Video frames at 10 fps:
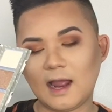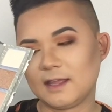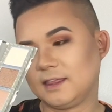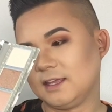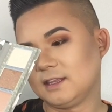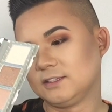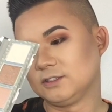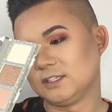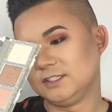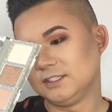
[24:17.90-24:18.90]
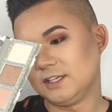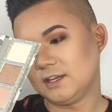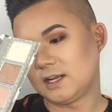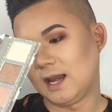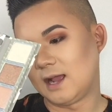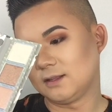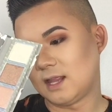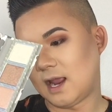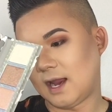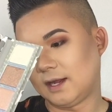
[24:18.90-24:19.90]
I think, so this is either Cloud
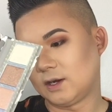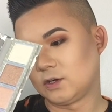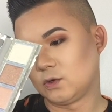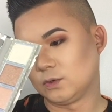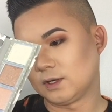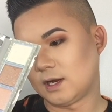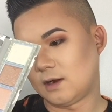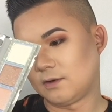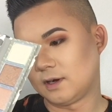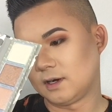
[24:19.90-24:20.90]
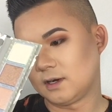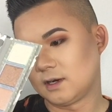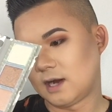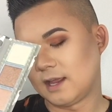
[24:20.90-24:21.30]
9 or Golden Hour.